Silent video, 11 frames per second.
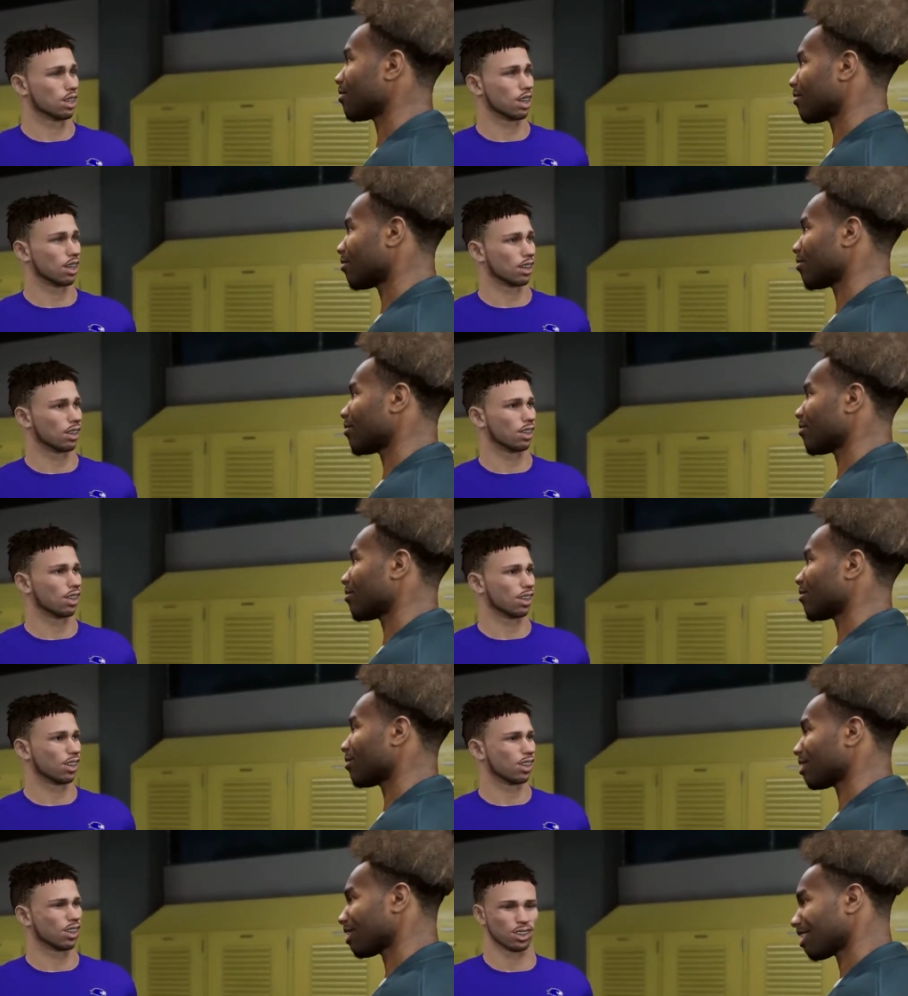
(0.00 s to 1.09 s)
Speaker 1: Yeah?
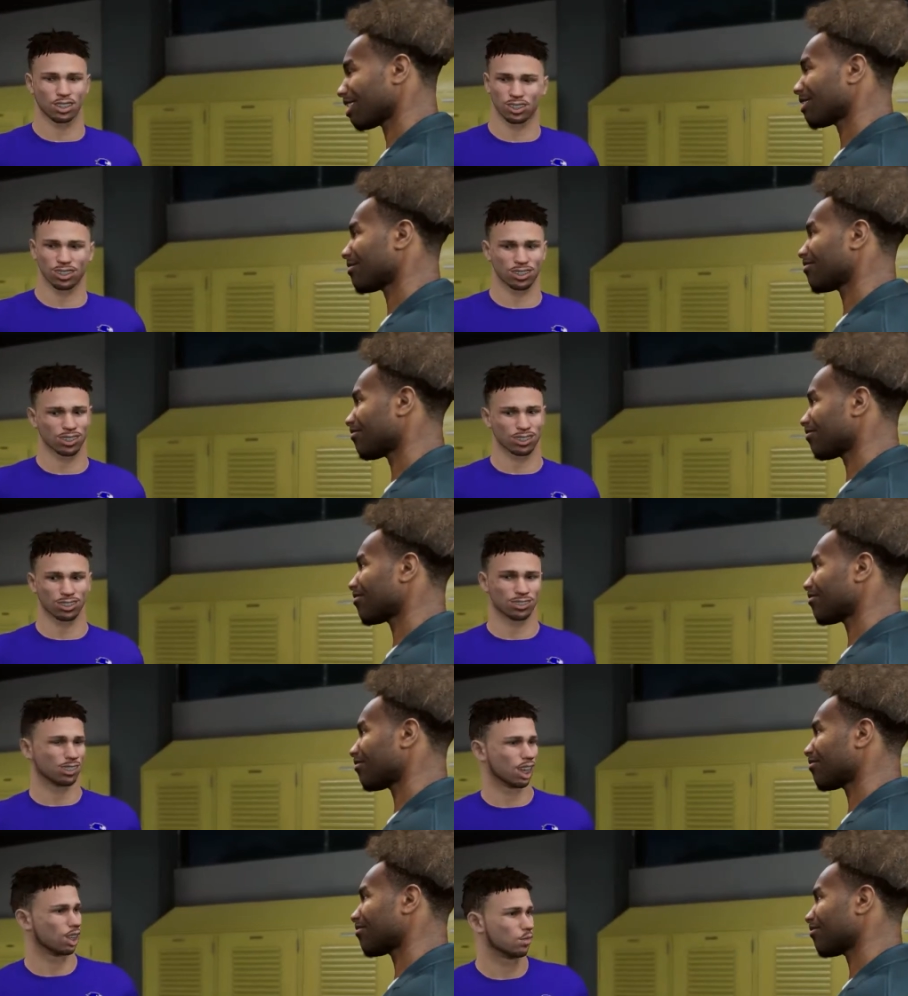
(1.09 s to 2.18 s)
Yeah.
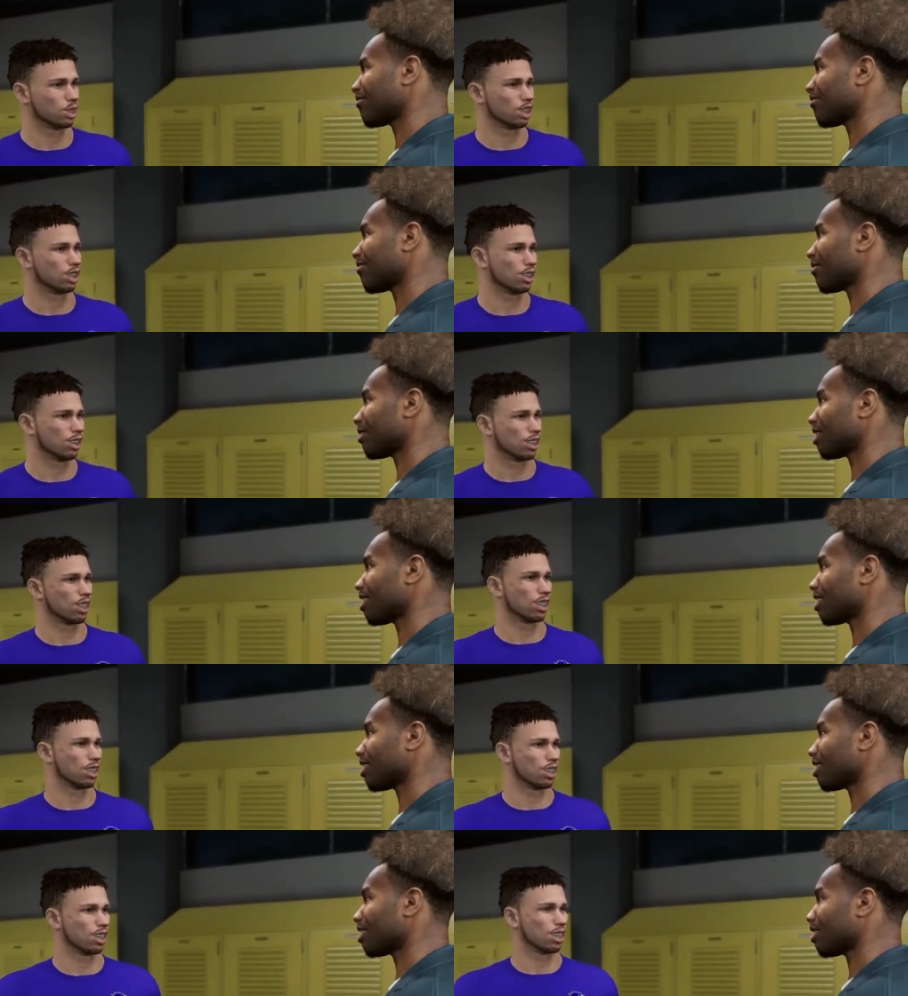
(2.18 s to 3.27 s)
Ask me anything.
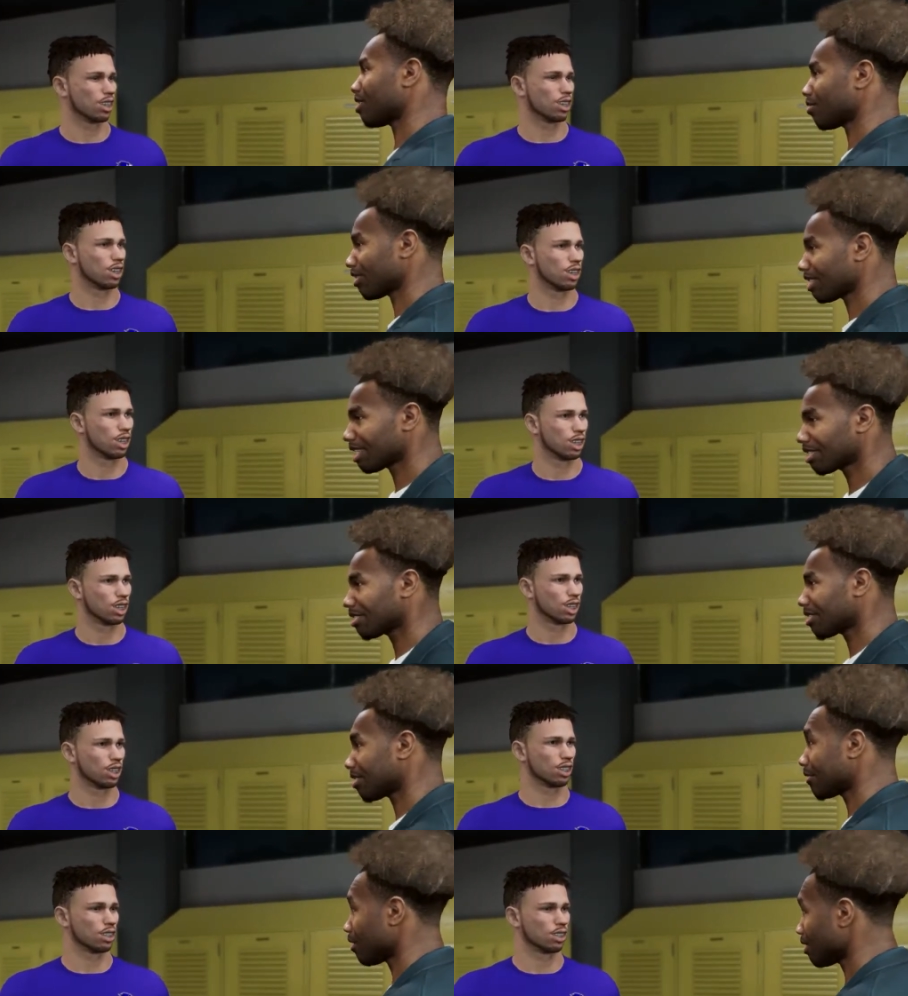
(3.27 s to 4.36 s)
Okay.
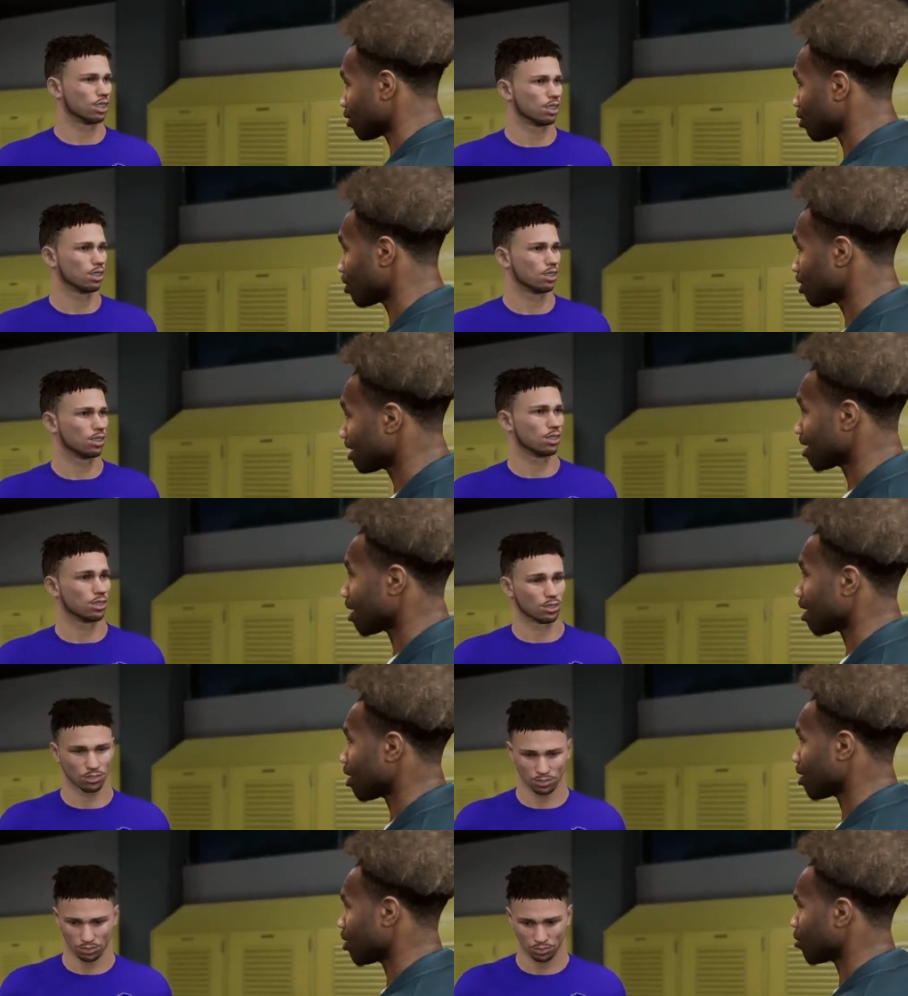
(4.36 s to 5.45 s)
Uh, first question
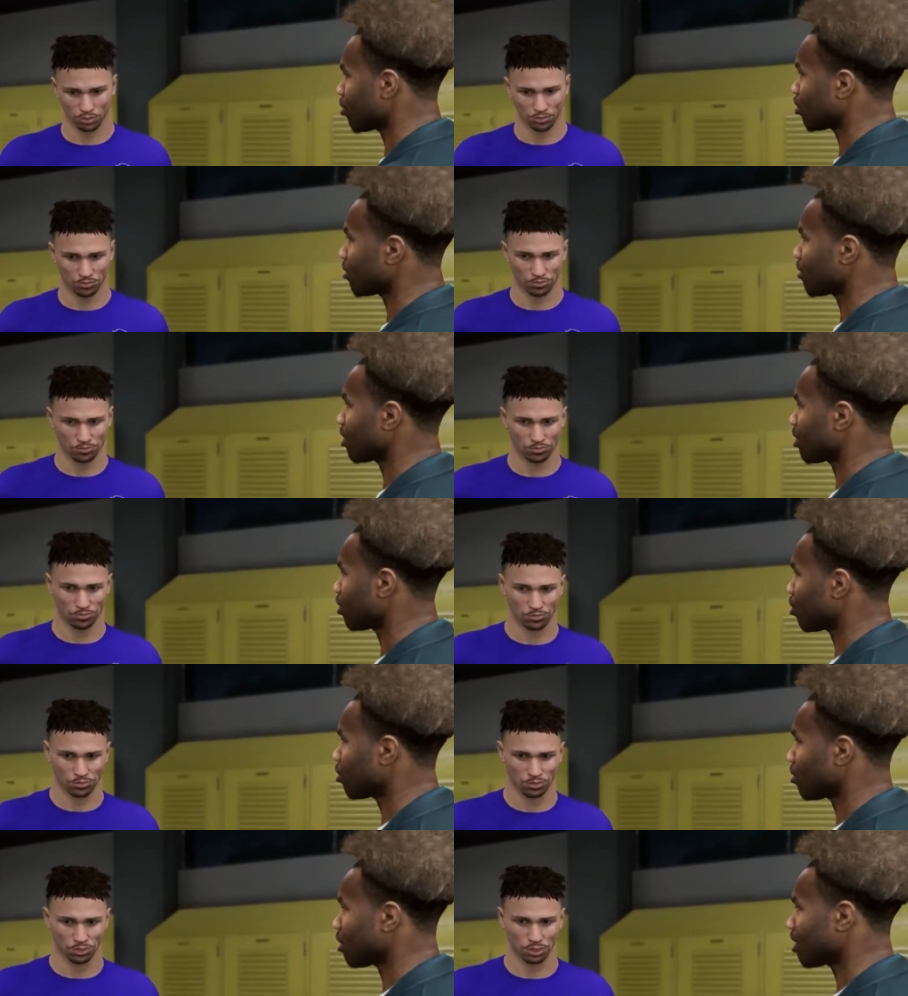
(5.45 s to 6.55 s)
Which
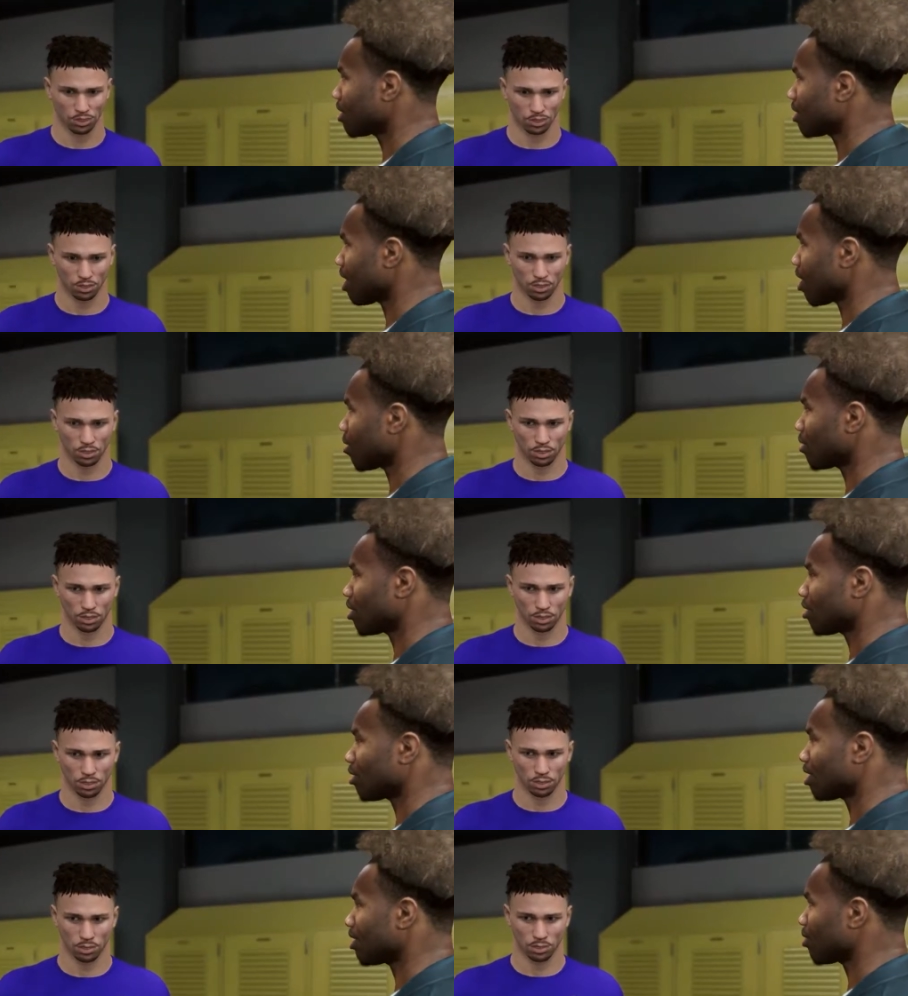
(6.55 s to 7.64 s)
quarterback style would
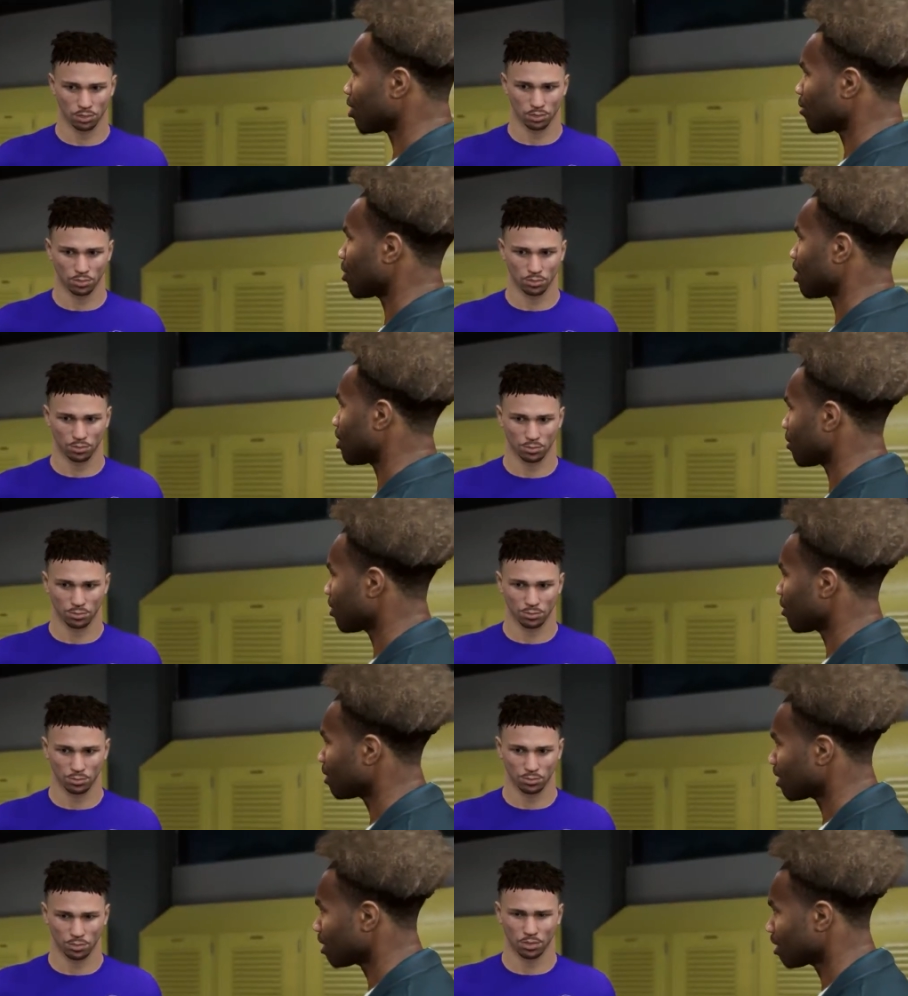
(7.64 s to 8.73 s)
you say you emulate the
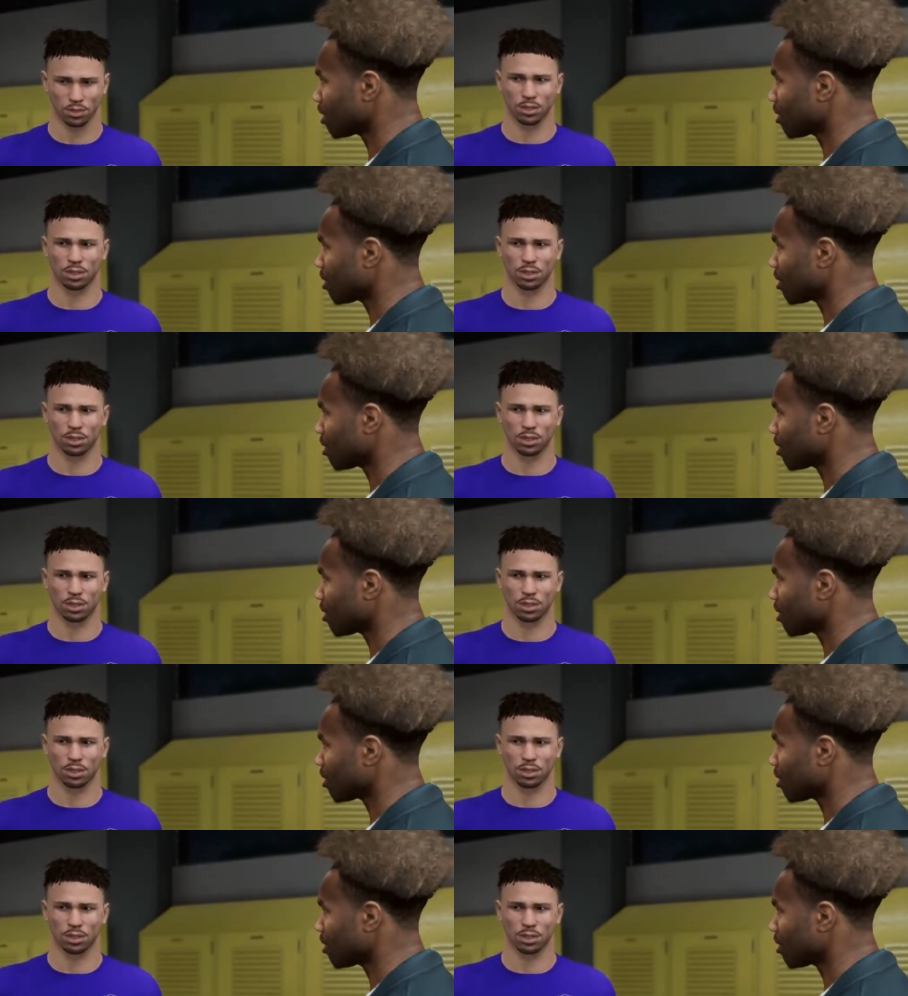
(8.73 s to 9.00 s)
most?